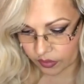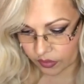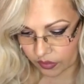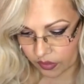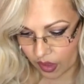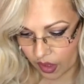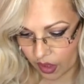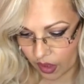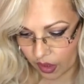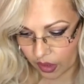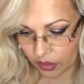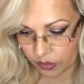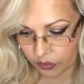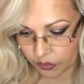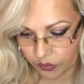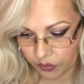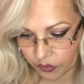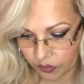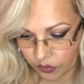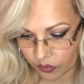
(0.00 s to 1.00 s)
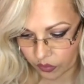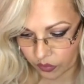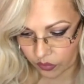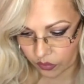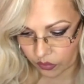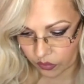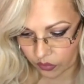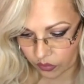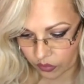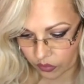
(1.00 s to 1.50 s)

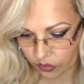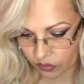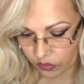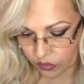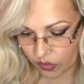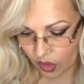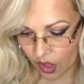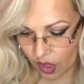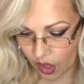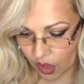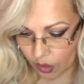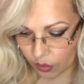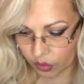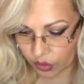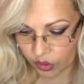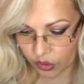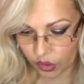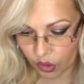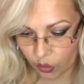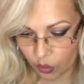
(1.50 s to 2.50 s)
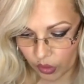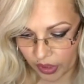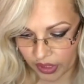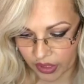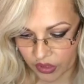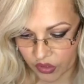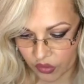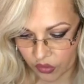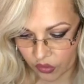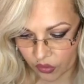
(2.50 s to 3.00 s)
Pluto breaks